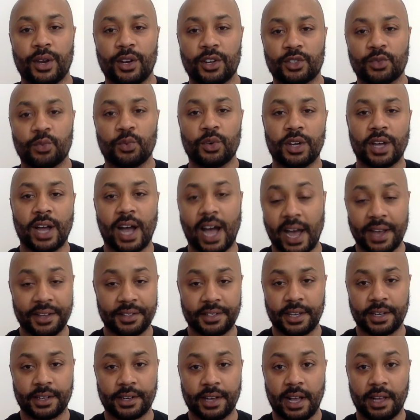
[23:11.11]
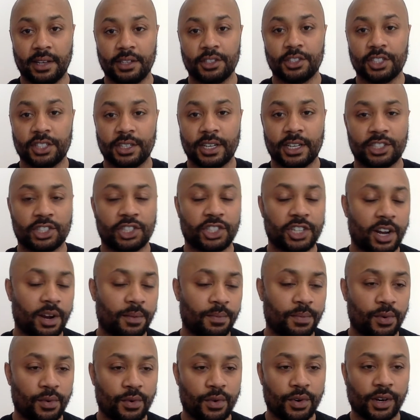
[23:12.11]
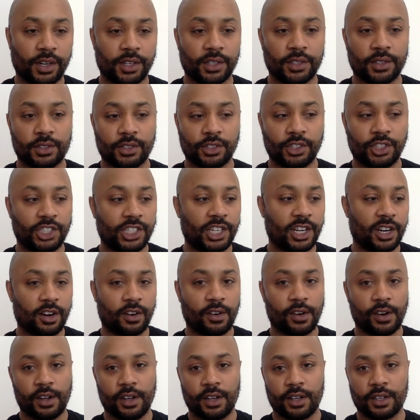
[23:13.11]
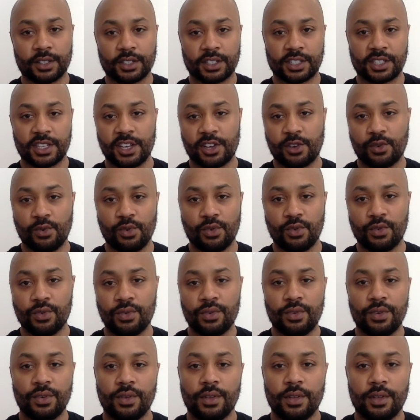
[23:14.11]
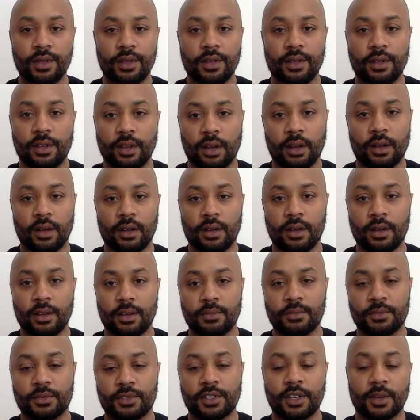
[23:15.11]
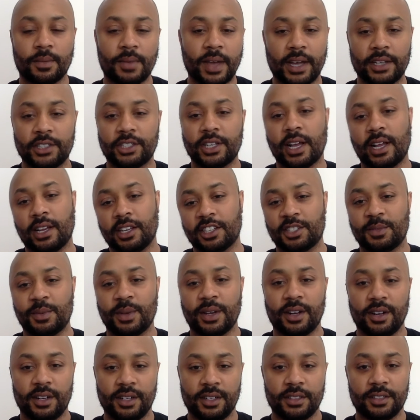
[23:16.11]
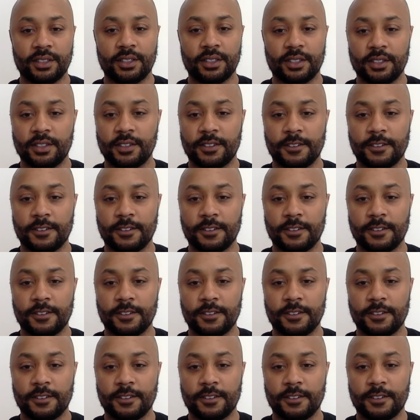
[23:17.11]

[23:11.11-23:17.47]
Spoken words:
with hot technology. That's SharePoint, Jira, SQL, some agile experience.